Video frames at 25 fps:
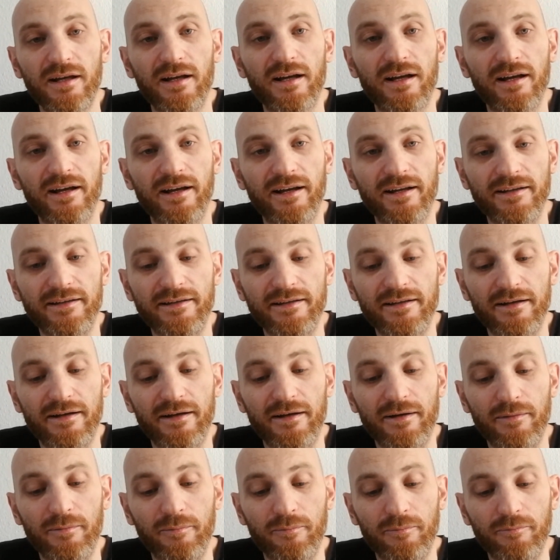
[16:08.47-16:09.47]

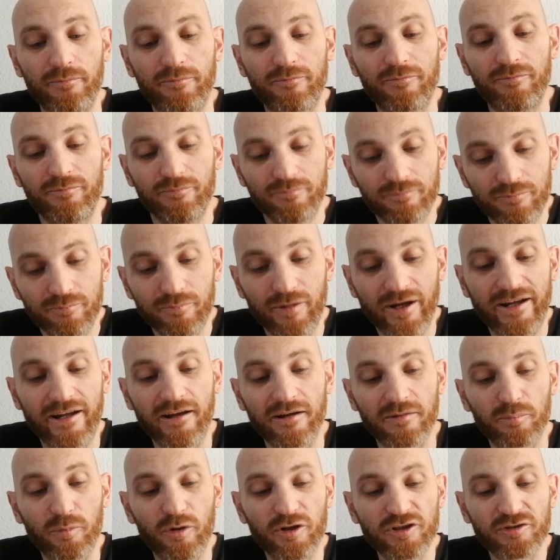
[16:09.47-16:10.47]
and
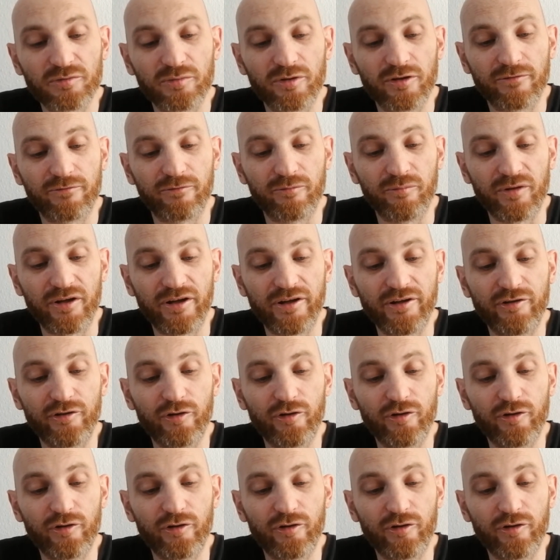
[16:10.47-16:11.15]
making it possible for me